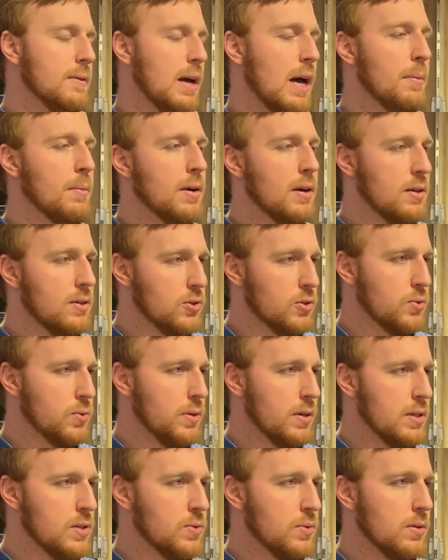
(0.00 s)
I'm going to
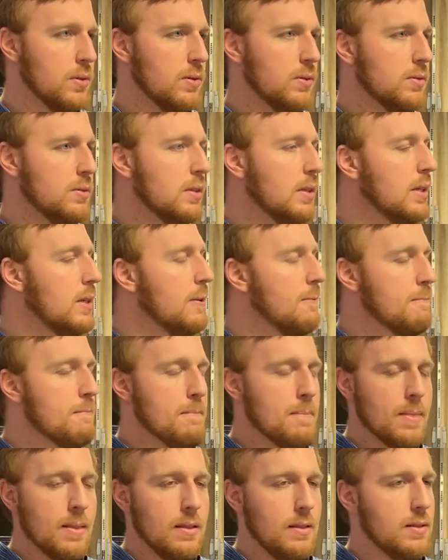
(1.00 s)
destroy Israel.
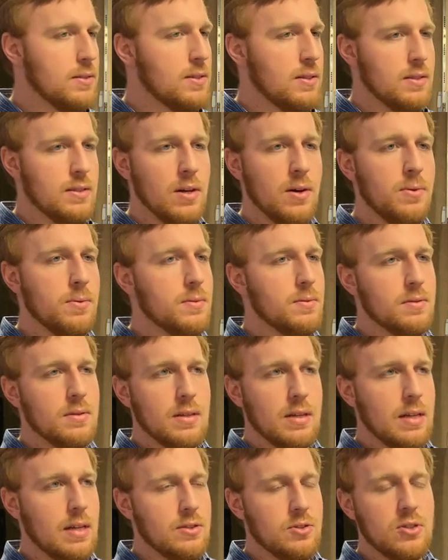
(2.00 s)
Listen, don't
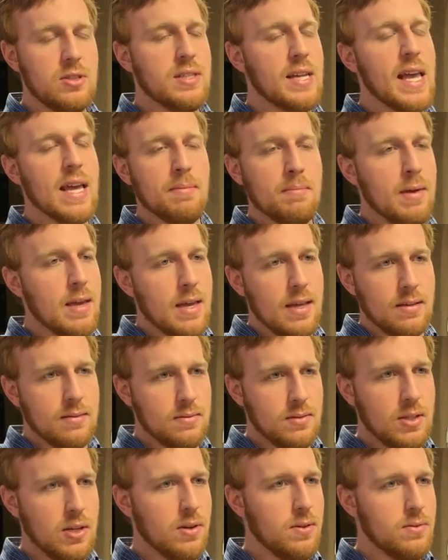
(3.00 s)
just take me.
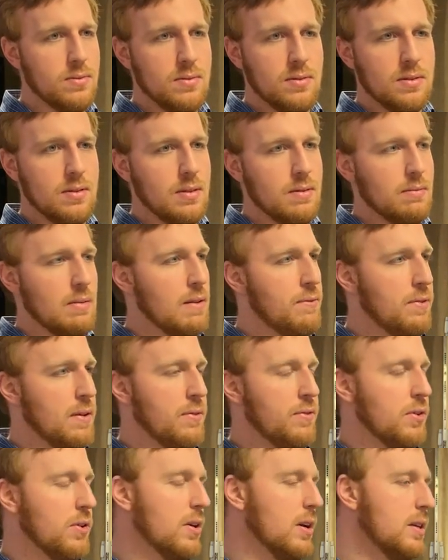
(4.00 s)
Don't,
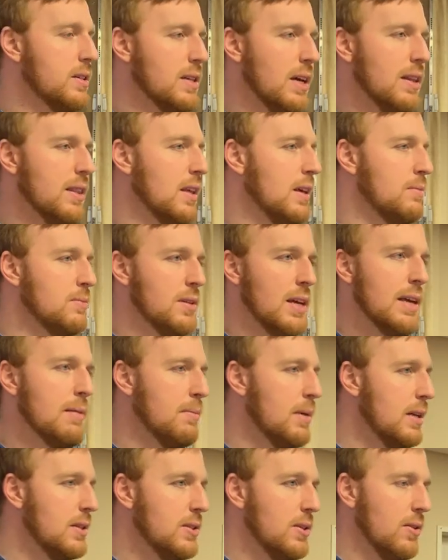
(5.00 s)
if you're going to take them, take
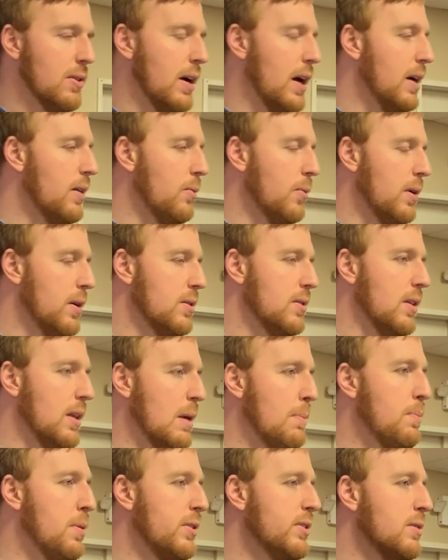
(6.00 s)
me too. I don't want to do it.
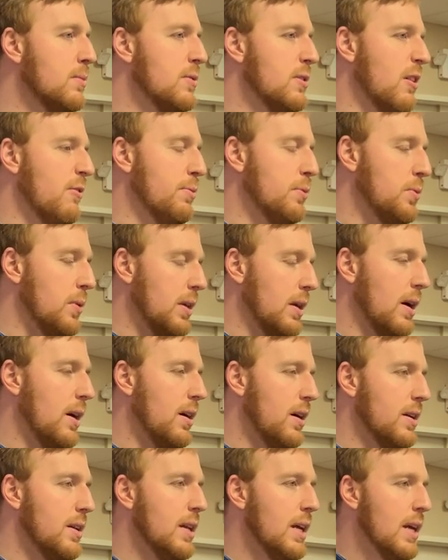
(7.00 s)
He puts himself between
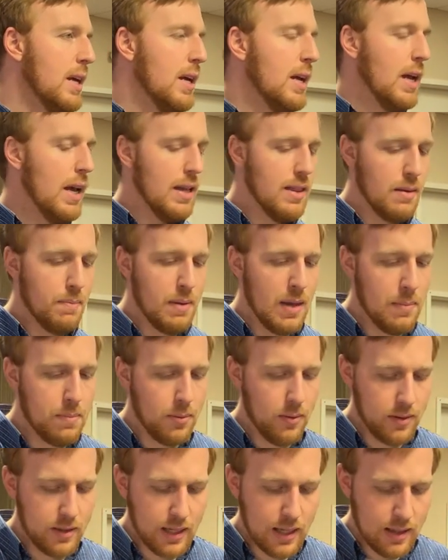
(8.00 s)
God and the
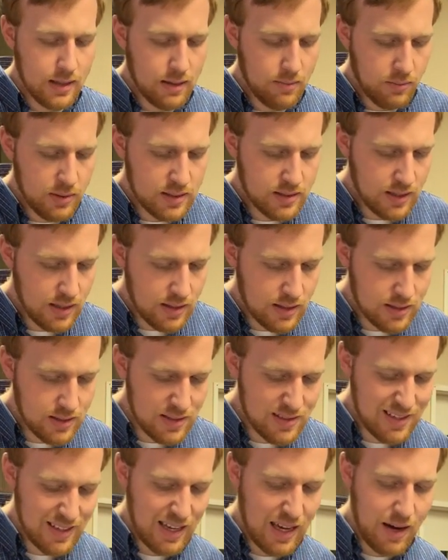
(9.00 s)
people. And again, that we see this
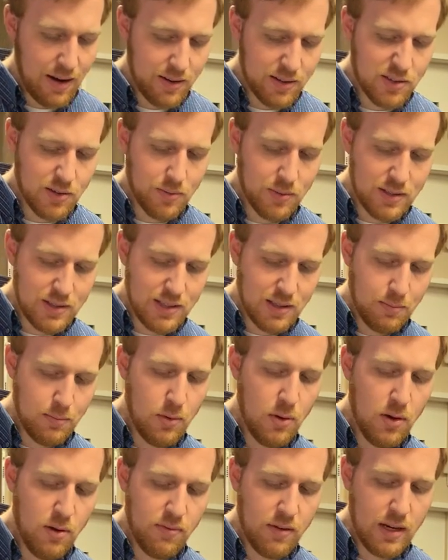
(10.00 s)
as a characteristic
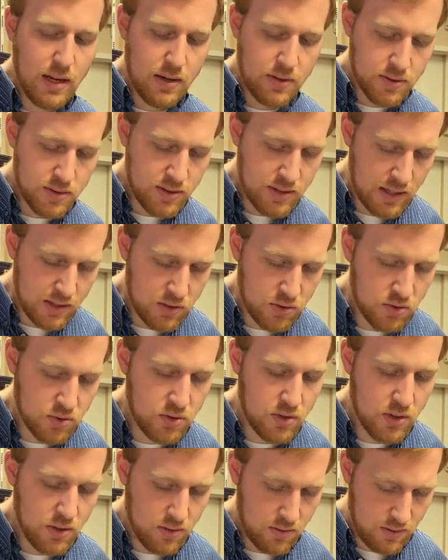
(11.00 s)
move that intercessors
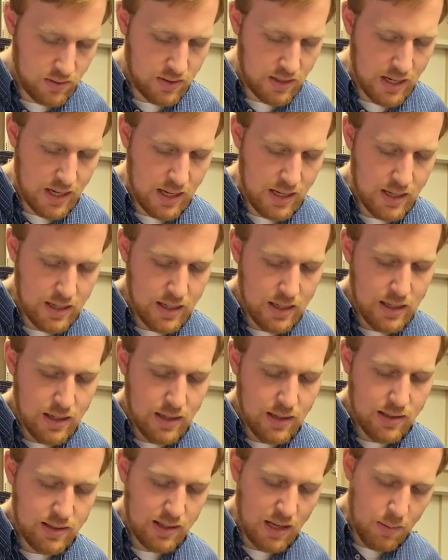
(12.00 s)
do, is they
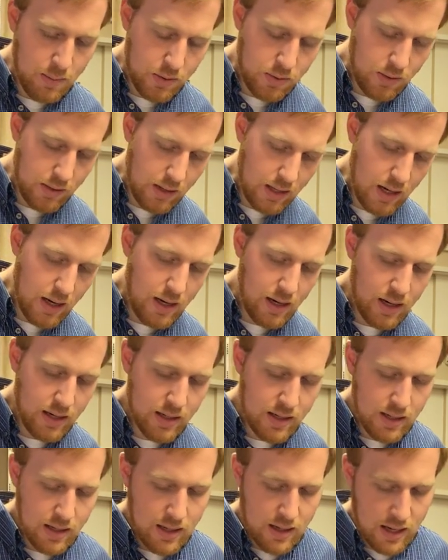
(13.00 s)
stand between God
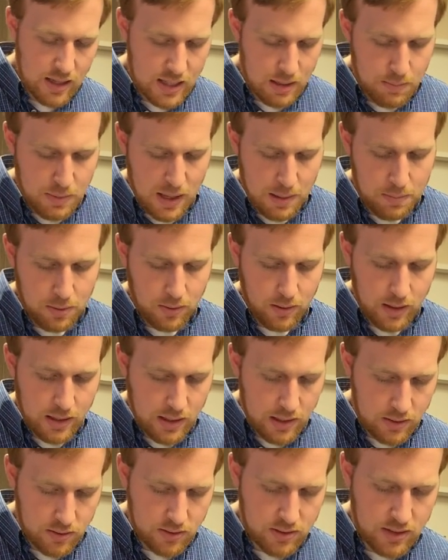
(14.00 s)
and the people
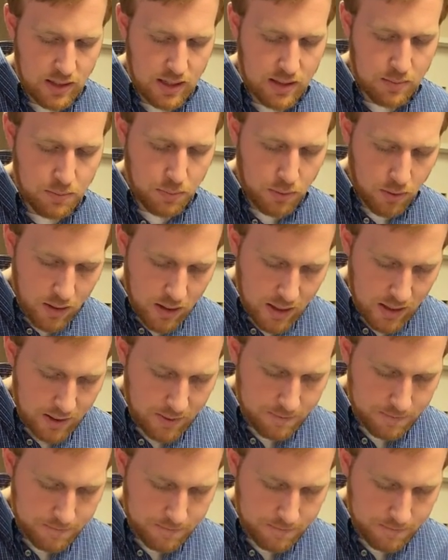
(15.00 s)
and intercede and pray.